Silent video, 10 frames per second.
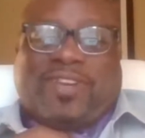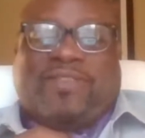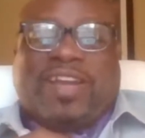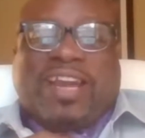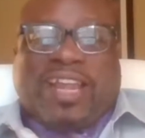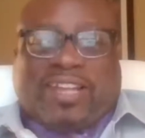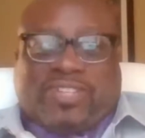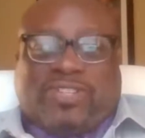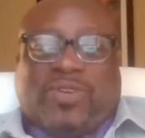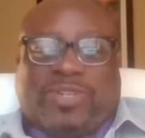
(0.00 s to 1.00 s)
You can find the liquor
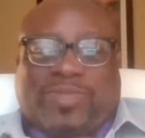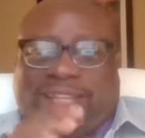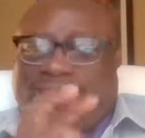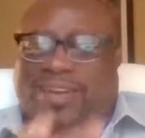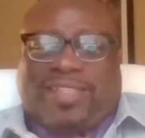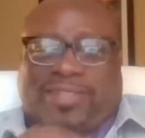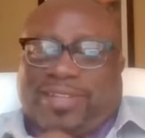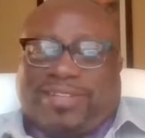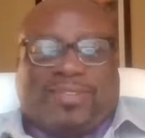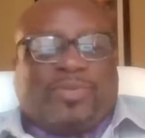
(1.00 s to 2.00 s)
stores.
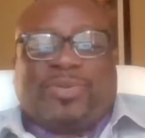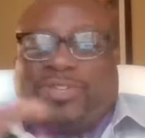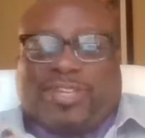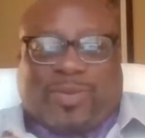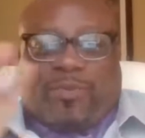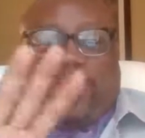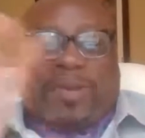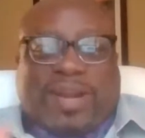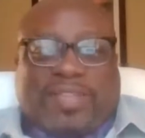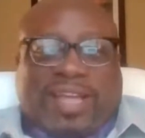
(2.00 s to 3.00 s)
You just open up
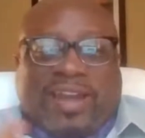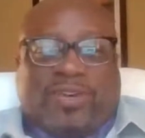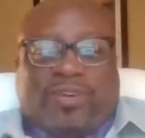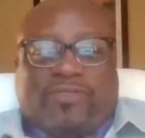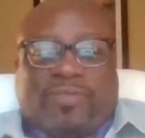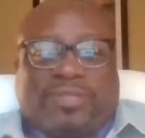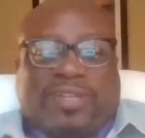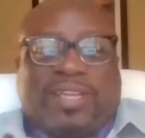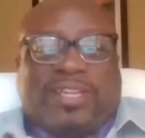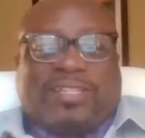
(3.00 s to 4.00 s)
another category,
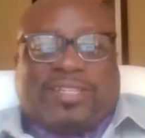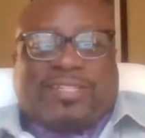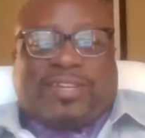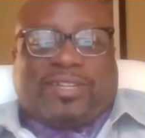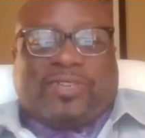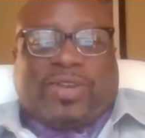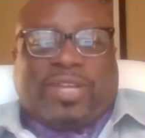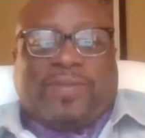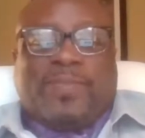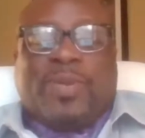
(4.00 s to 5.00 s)
Sister
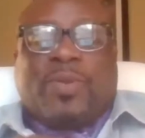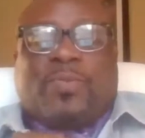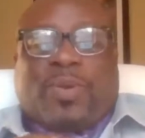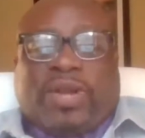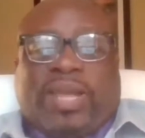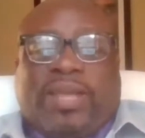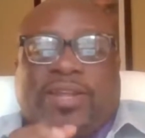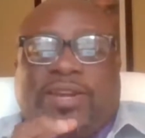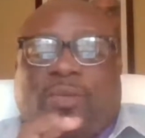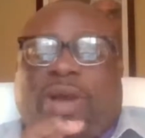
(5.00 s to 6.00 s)
Latoya.
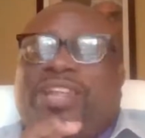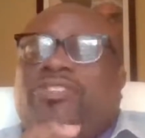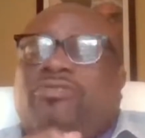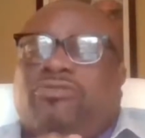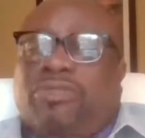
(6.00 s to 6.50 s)
Okay, now what is